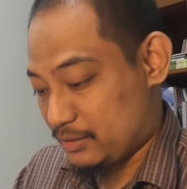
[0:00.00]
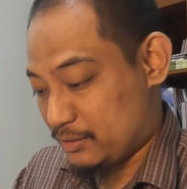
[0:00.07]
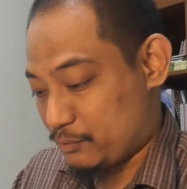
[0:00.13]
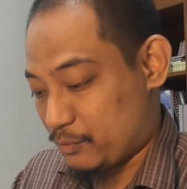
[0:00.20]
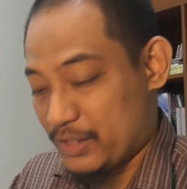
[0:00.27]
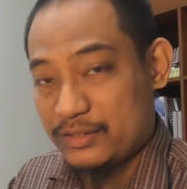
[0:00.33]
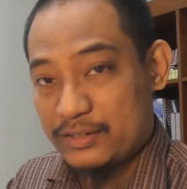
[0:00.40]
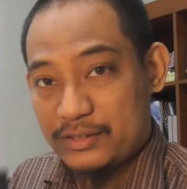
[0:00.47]

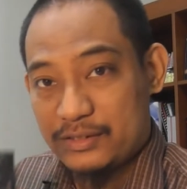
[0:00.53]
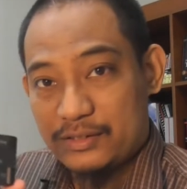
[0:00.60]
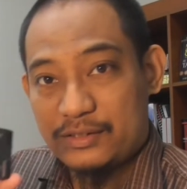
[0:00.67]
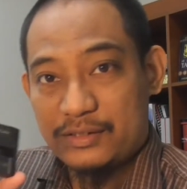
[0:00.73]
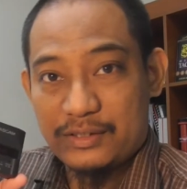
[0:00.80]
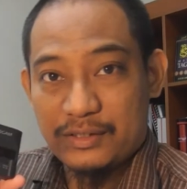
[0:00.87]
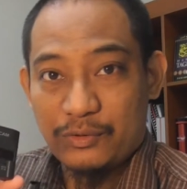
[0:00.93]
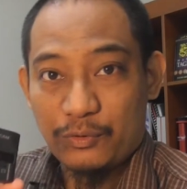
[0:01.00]
while this is
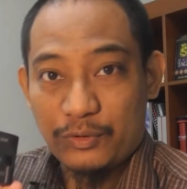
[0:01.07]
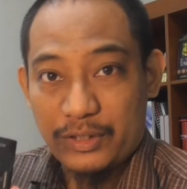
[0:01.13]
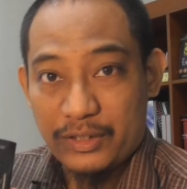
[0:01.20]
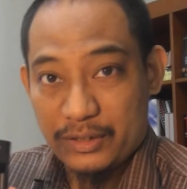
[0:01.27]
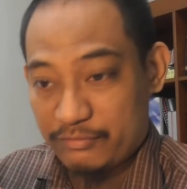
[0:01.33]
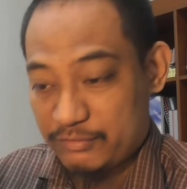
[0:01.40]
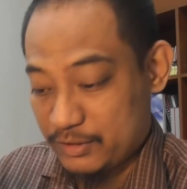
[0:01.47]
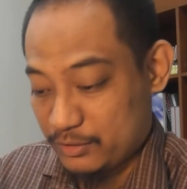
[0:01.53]
still
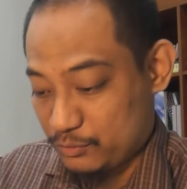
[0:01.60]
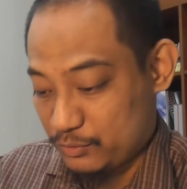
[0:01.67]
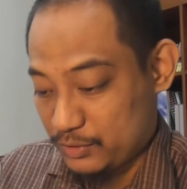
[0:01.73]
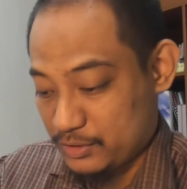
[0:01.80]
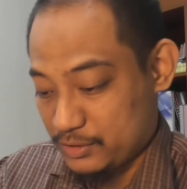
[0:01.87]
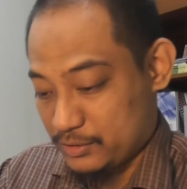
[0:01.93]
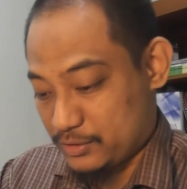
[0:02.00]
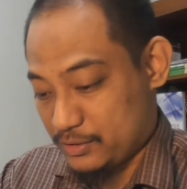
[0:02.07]
okay after 2
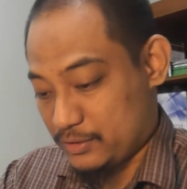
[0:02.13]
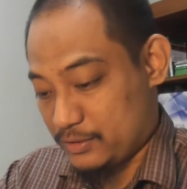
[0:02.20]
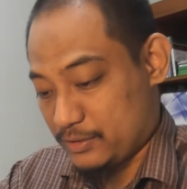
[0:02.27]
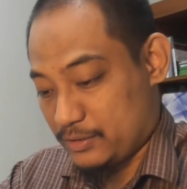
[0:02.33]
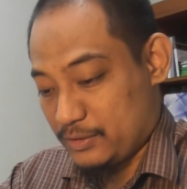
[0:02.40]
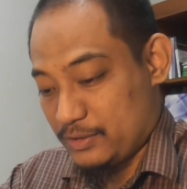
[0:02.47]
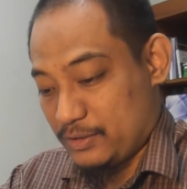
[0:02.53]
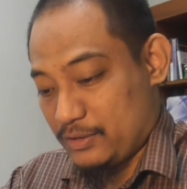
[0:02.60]

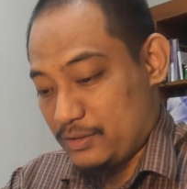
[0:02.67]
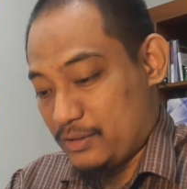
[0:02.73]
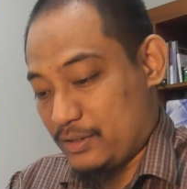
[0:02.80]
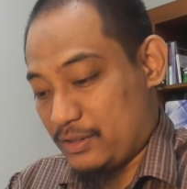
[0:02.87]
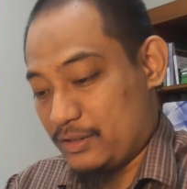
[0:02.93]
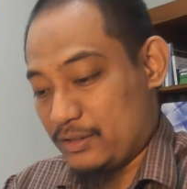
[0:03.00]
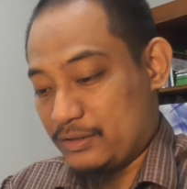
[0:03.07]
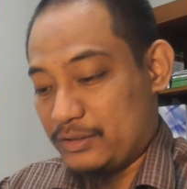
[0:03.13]
years,
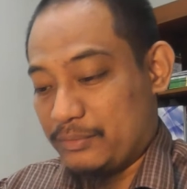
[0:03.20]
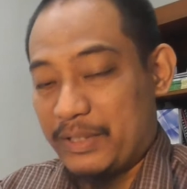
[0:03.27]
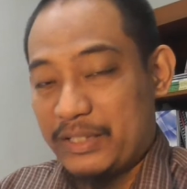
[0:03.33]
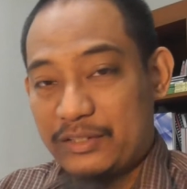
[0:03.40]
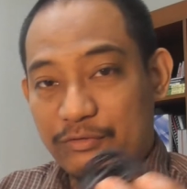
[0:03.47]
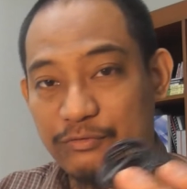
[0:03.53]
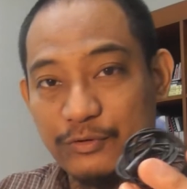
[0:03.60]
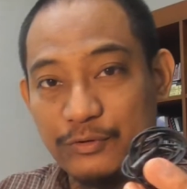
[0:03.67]
the
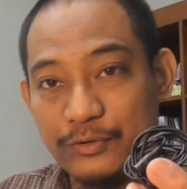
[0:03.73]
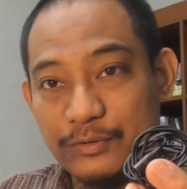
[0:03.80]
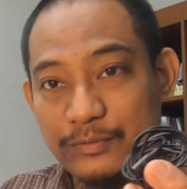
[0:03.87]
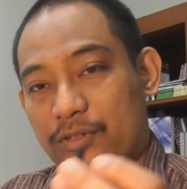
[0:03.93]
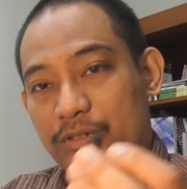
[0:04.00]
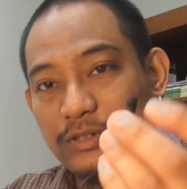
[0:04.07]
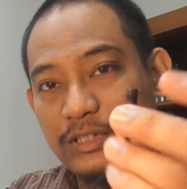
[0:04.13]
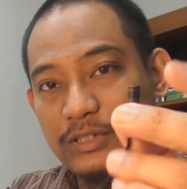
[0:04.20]
microphone,
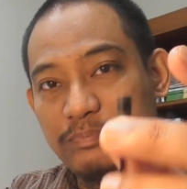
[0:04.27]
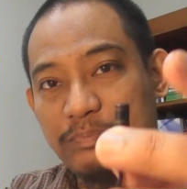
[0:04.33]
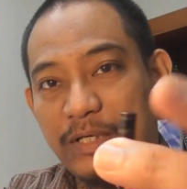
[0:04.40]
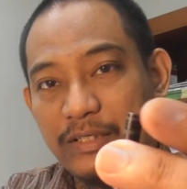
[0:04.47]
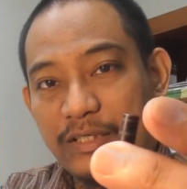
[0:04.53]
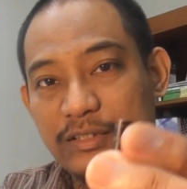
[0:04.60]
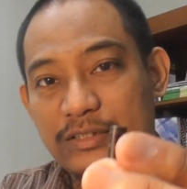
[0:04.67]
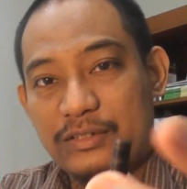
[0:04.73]
this
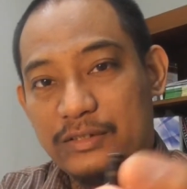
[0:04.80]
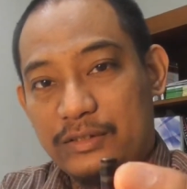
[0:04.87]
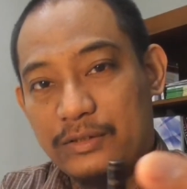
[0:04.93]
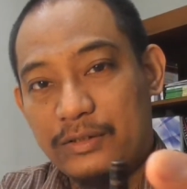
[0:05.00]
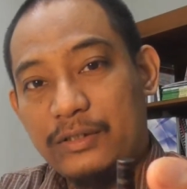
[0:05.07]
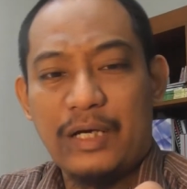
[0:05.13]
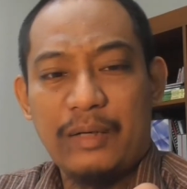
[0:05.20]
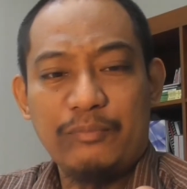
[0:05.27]
part actually,
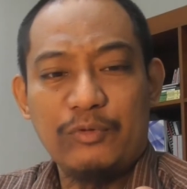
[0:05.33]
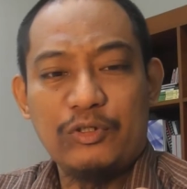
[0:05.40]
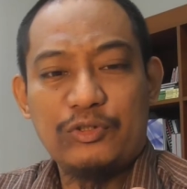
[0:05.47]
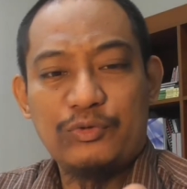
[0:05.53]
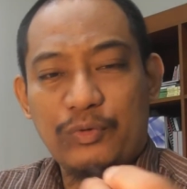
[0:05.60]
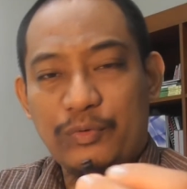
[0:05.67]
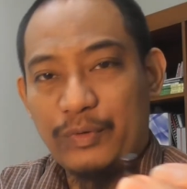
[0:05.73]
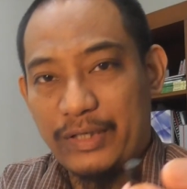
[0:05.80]
I'm not
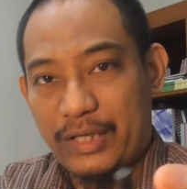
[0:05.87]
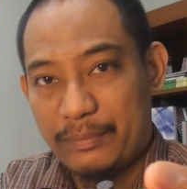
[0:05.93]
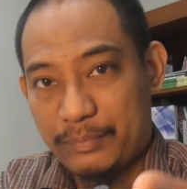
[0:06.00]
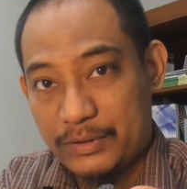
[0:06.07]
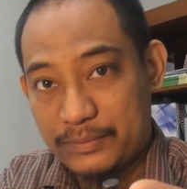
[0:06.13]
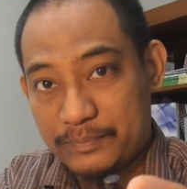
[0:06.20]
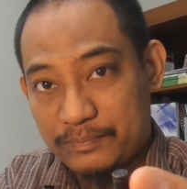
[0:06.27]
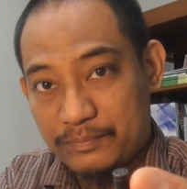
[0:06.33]
sure what
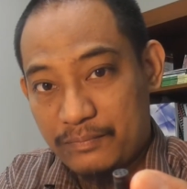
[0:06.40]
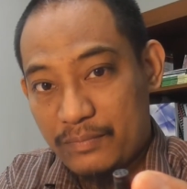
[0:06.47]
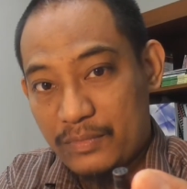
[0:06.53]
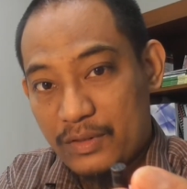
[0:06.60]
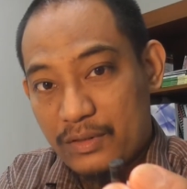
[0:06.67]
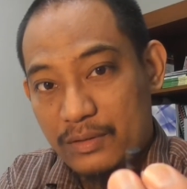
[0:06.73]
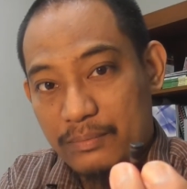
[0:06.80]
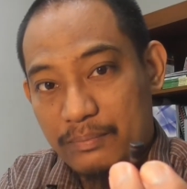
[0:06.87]
happened,
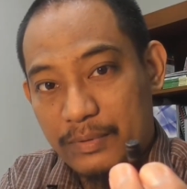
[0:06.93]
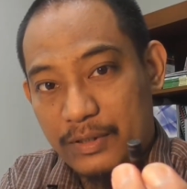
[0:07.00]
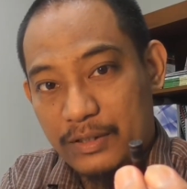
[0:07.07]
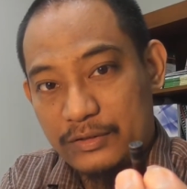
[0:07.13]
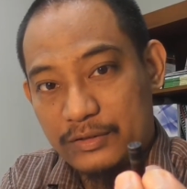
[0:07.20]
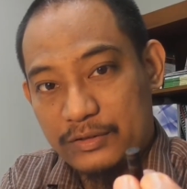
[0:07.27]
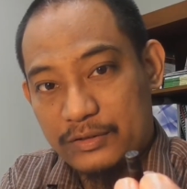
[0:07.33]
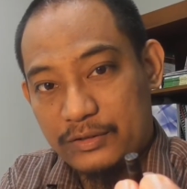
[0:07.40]

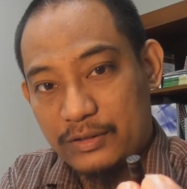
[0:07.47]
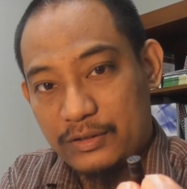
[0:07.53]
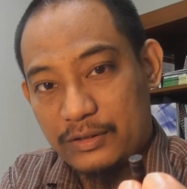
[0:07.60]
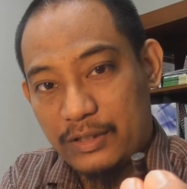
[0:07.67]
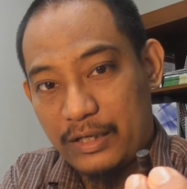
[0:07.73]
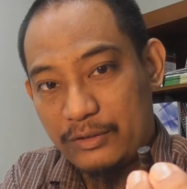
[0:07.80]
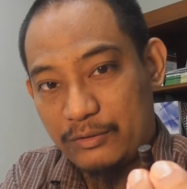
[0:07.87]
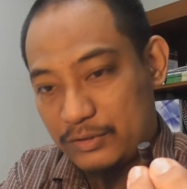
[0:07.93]
but
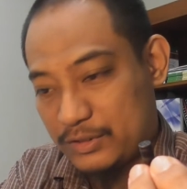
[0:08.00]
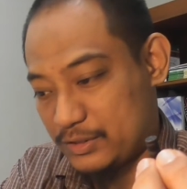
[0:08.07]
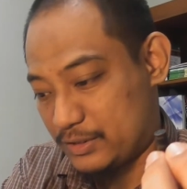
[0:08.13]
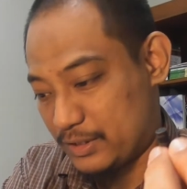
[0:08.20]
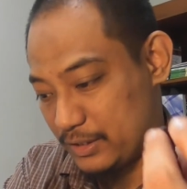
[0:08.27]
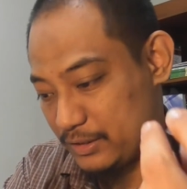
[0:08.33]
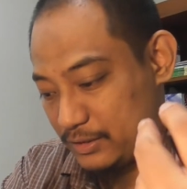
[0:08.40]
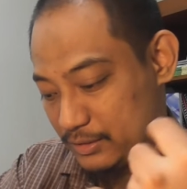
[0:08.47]
I noticed
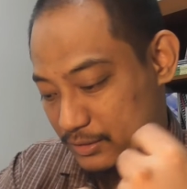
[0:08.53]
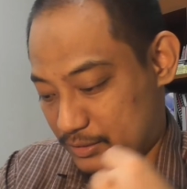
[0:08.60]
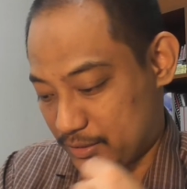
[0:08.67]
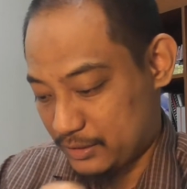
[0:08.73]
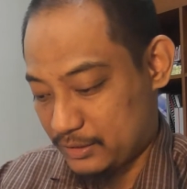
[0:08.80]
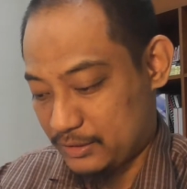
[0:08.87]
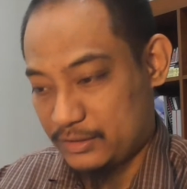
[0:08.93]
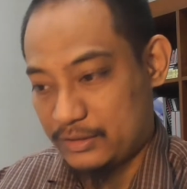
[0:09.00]
that
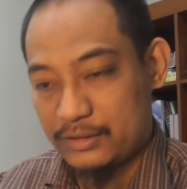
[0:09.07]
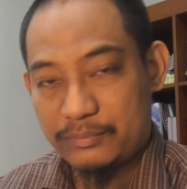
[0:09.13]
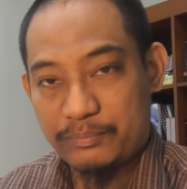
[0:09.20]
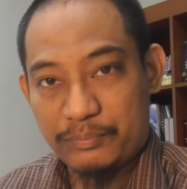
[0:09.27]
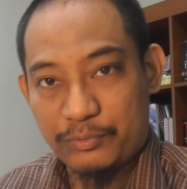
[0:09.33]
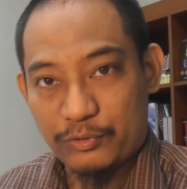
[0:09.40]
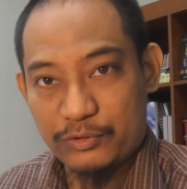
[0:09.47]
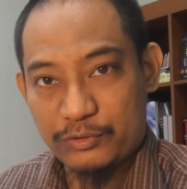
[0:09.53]
suddenly
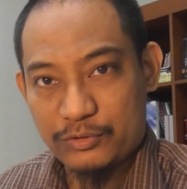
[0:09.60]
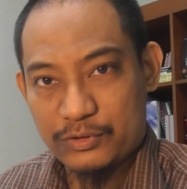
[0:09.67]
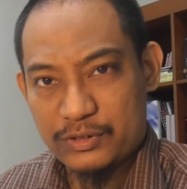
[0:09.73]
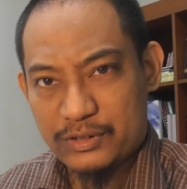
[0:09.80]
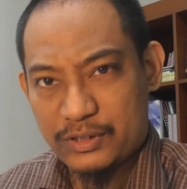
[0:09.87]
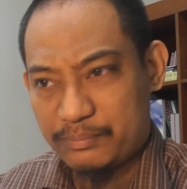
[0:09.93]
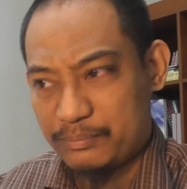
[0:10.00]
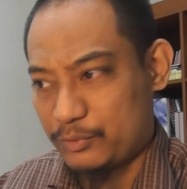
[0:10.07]
it produced
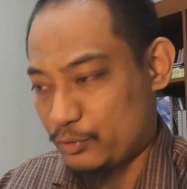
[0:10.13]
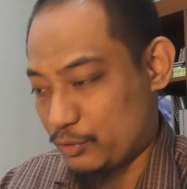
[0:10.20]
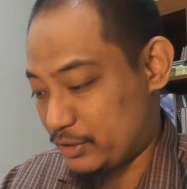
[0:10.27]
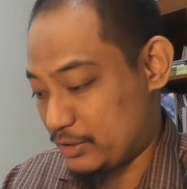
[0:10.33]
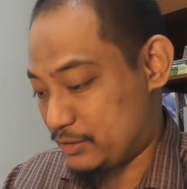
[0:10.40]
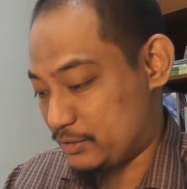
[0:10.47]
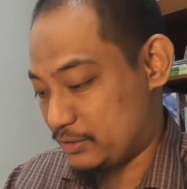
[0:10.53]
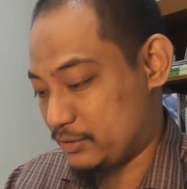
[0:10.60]
some
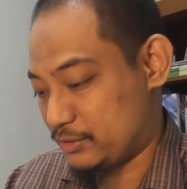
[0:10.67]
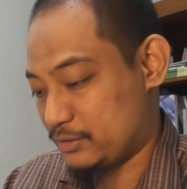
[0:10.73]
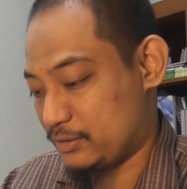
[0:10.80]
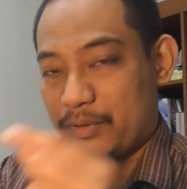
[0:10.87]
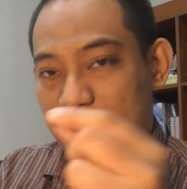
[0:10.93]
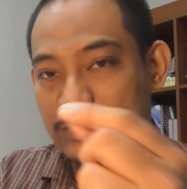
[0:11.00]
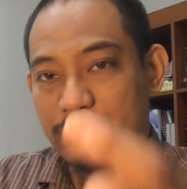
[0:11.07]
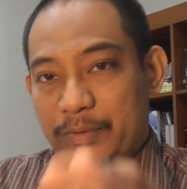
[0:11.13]
noises,
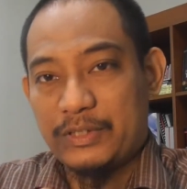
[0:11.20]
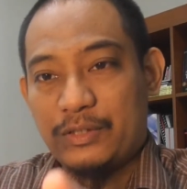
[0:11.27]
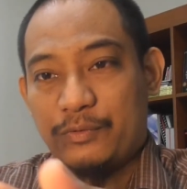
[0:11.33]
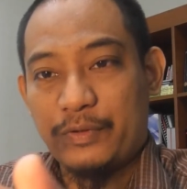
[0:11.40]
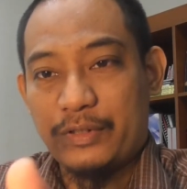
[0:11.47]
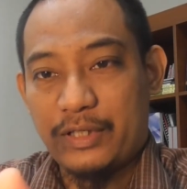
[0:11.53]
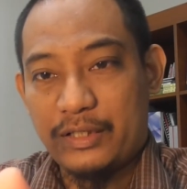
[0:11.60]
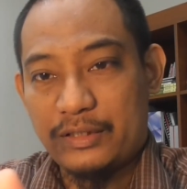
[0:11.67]
especially
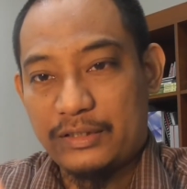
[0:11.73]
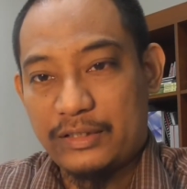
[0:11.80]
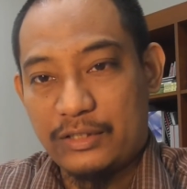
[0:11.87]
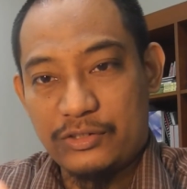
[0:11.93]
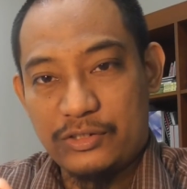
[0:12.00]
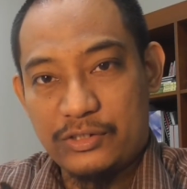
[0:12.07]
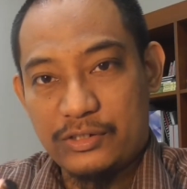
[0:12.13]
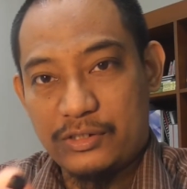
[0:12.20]
when I
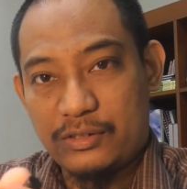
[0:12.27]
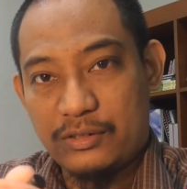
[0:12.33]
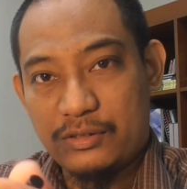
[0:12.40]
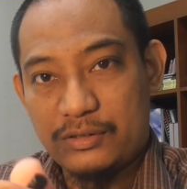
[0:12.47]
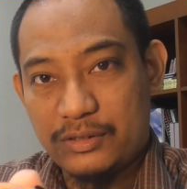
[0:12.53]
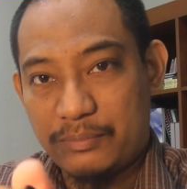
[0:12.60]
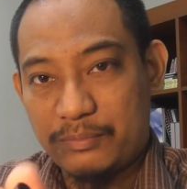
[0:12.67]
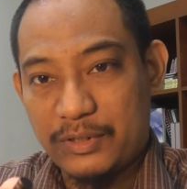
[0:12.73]
touch
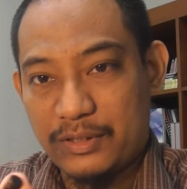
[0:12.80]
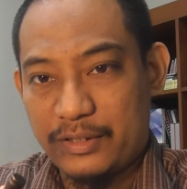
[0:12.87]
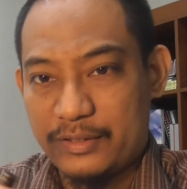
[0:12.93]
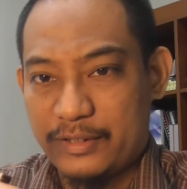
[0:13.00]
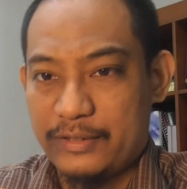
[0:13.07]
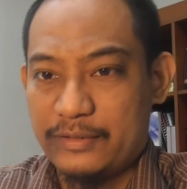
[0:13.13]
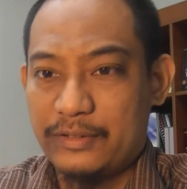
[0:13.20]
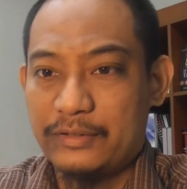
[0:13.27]
something like
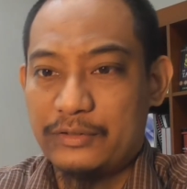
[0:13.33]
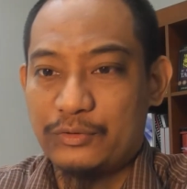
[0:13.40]
that, right?